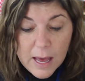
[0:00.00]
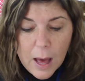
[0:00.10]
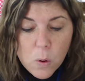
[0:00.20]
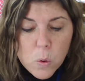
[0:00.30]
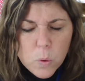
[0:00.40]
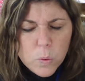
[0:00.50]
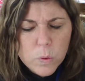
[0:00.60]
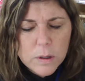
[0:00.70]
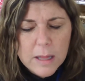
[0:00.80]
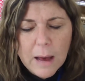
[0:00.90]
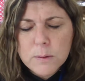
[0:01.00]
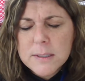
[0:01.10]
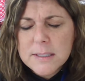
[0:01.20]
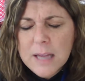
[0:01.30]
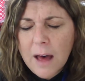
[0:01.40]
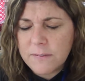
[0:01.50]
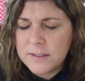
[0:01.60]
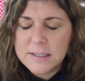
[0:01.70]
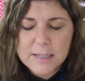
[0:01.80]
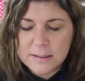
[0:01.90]
How cool, how soft
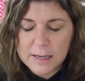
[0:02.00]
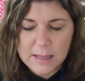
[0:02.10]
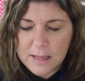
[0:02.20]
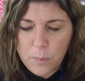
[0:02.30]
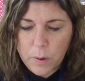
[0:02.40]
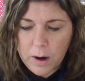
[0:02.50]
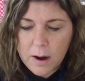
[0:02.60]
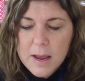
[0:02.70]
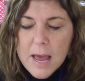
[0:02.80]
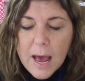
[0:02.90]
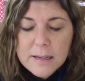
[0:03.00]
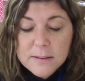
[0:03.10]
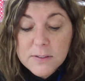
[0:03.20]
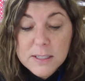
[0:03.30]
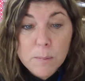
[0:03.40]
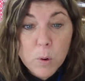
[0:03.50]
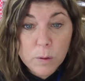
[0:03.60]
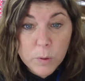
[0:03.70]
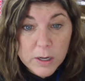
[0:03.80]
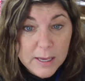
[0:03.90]
and delicate they were, as if
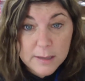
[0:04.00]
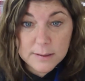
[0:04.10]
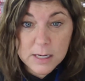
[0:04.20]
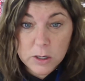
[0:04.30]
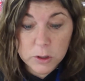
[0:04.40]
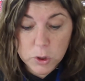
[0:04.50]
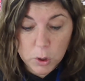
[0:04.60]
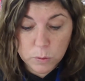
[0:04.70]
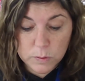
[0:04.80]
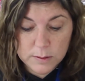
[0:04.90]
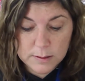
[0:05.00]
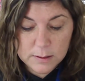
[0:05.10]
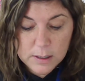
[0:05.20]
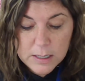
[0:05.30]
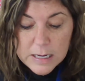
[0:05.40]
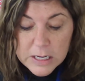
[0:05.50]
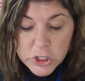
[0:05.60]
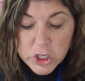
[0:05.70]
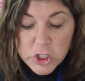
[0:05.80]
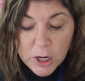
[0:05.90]
someone were kissing her toes.
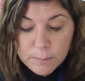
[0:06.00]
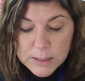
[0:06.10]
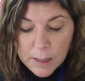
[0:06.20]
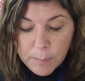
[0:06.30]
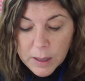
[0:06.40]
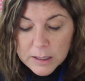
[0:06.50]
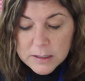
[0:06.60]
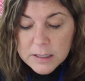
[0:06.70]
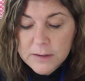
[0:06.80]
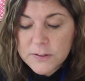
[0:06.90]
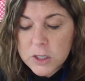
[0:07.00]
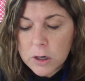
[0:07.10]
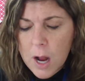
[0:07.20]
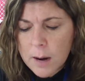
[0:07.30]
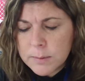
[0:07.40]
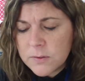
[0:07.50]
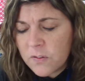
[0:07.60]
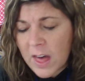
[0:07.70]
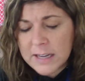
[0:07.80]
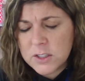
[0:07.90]
She jumped up, lifted her arms,
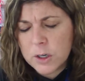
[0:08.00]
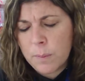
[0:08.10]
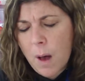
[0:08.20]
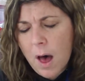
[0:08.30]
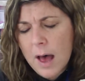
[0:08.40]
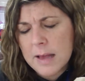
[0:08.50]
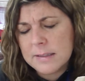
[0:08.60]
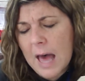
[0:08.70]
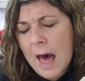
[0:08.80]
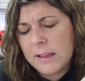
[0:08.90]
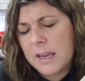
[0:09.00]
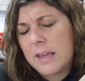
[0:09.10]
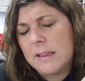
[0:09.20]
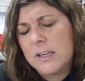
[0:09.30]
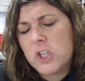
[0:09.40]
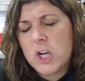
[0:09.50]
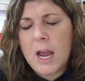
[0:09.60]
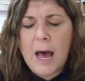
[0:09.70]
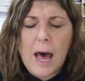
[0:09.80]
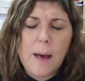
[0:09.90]
flexed her paws. Elegantly she
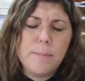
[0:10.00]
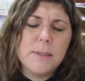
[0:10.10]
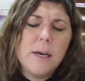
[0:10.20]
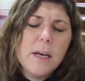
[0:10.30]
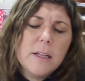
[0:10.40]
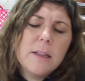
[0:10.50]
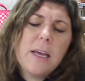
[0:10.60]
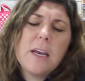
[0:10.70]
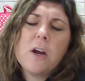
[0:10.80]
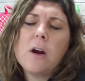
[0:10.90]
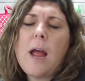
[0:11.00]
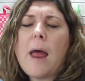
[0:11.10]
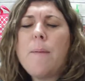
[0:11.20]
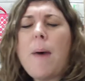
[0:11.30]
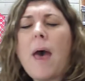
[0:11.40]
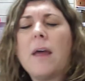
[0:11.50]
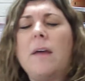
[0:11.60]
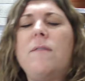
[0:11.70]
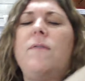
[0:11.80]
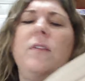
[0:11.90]
hopped, leaned her head back
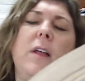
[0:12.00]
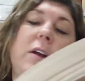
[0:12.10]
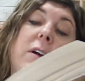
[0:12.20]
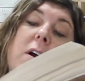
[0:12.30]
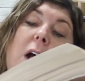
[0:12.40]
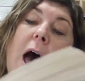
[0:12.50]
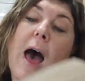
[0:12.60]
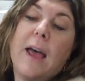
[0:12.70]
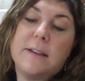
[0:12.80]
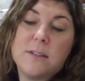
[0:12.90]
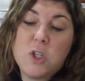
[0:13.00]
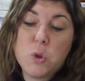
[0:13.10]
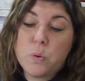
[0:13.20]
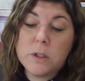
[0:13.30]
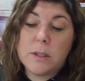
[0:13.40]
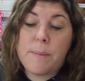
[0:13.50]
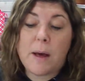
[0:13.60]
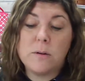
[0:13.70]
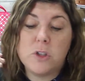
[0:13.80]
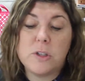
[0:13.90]
and fluttered her eyes and twirled
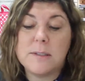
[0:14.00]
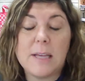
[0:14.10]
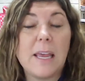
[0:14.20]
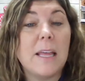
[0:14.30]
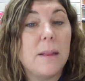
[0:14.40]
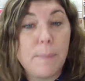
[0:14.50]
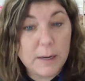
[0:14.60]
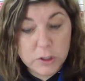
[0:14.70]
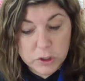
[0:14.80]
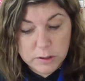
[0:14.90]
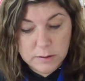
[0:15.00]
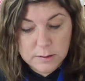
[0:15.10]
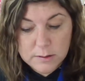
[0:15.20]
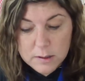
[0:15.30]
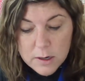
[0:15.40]
about just like in the pictures.